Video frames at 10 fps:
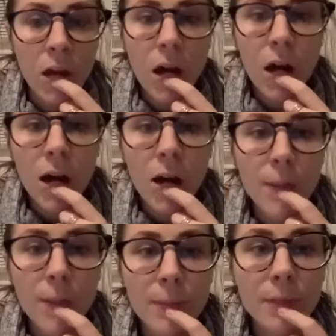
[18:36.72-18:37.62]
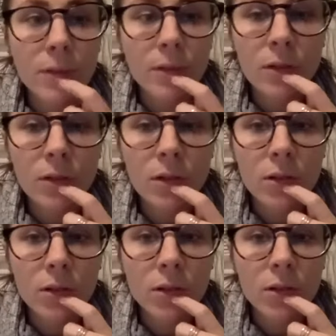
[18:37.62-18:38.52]
Oh,
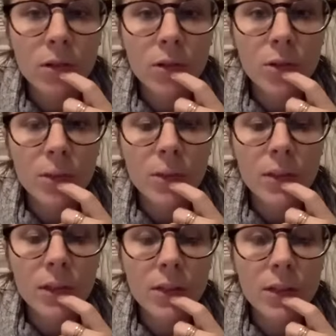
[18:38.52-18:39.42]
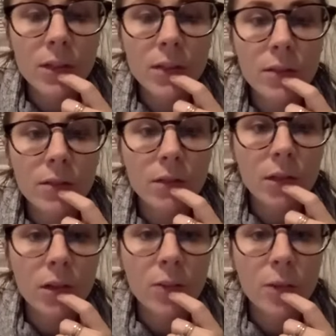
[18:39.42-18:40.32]
someone sounds like
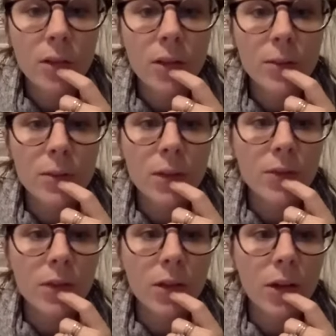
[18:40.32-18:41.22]
they're unmuting themselves. Go